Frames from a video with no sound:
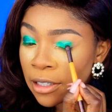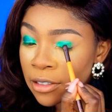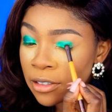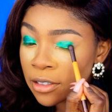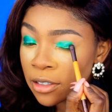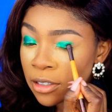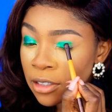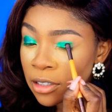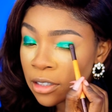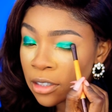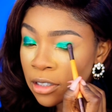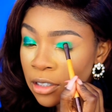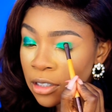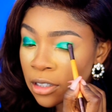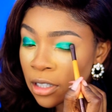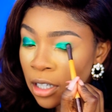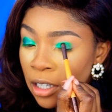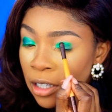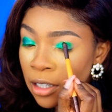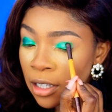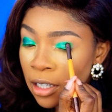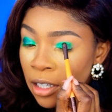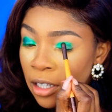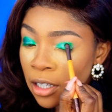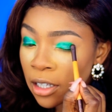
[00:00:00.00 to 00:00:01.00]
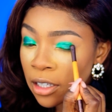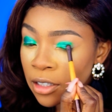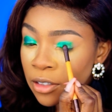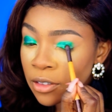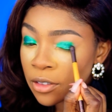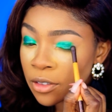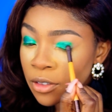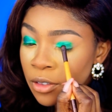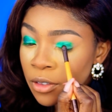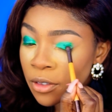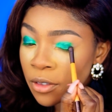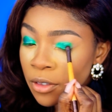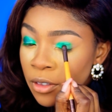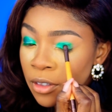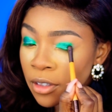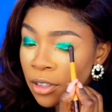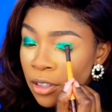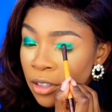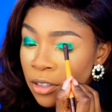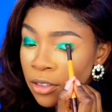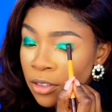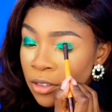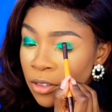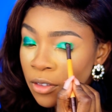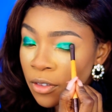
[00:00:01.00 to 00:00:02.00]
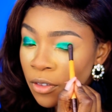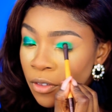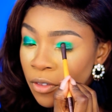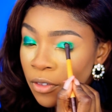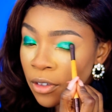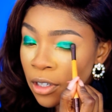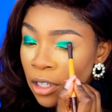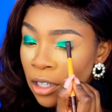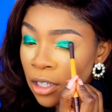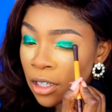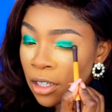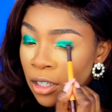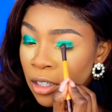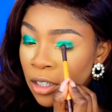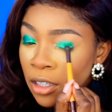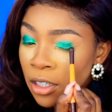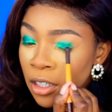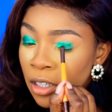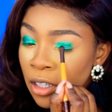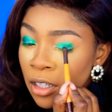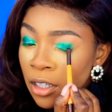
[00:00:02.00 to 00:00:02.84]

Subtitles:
And just shade it into this green.